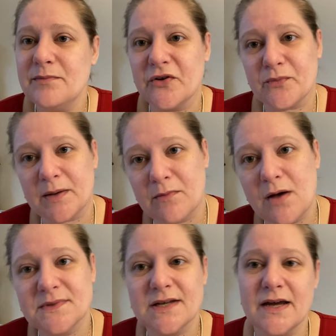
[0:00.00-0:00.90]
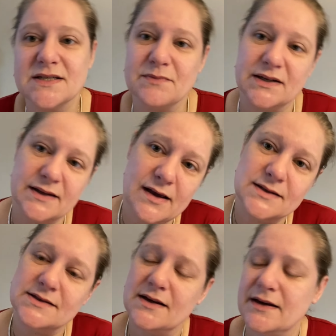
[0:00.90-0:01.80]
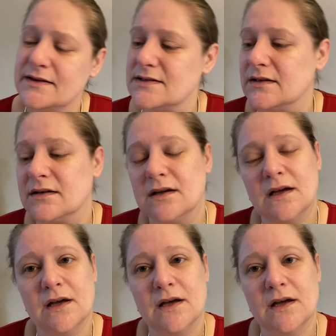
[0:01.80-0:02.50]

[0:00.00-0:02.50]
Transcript: both my mom's side and my dad's side, and